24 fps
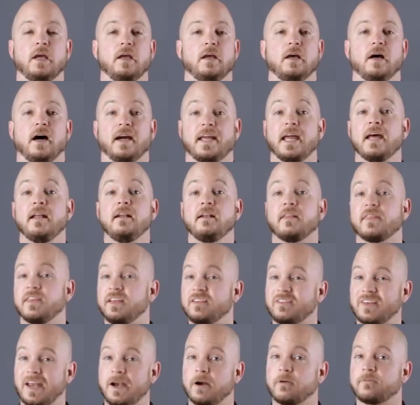Again,
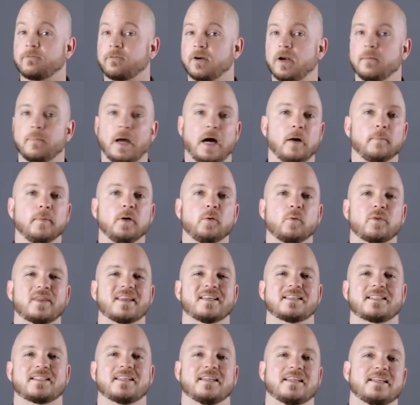this airframe helmet with the
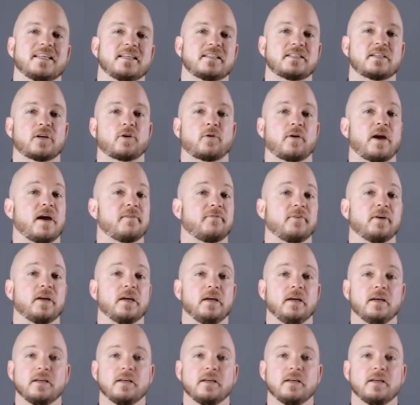statistic graphic